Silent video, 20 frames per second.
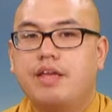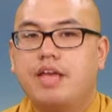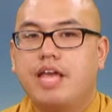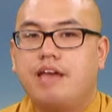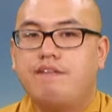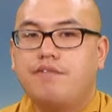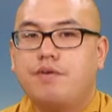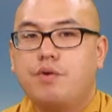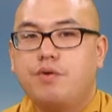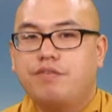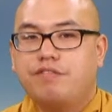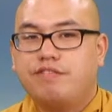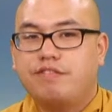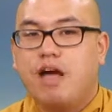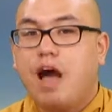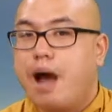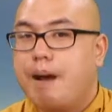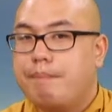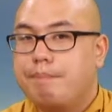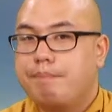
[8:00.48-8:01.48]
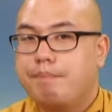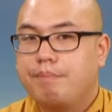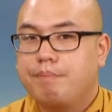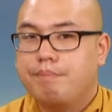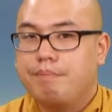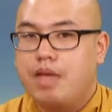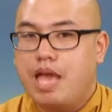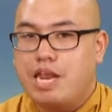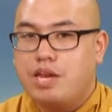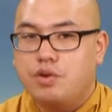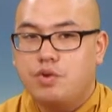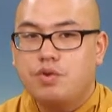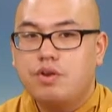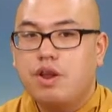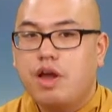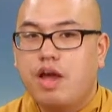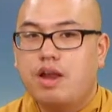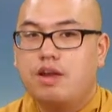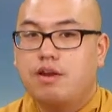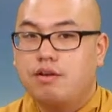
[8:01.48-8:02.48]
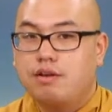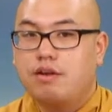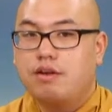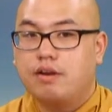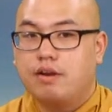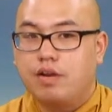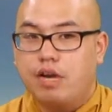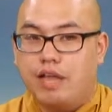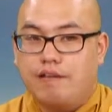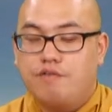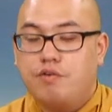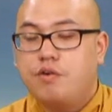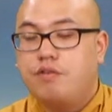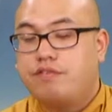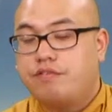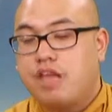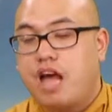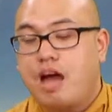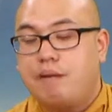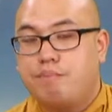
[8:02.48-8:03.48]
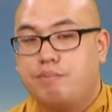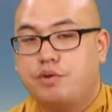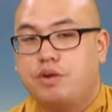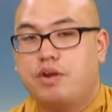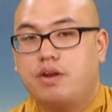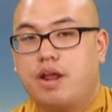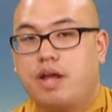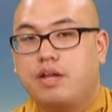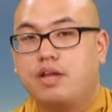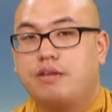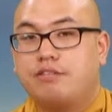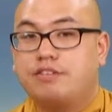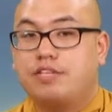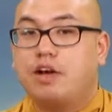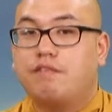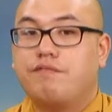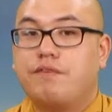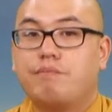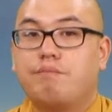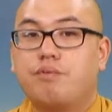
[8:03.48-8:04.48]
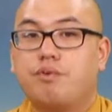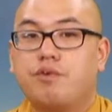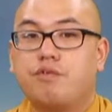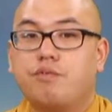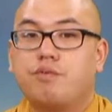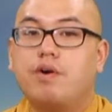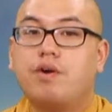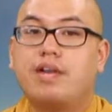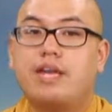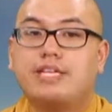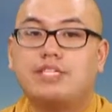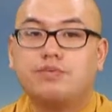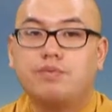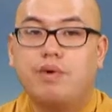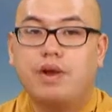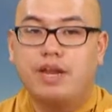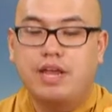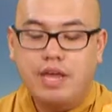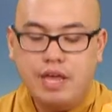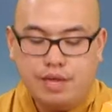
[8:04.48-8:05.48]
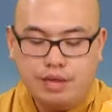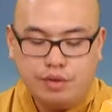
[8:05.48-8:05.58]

If you stop and do not learn, if you stop but do not self-improve, well, guess what?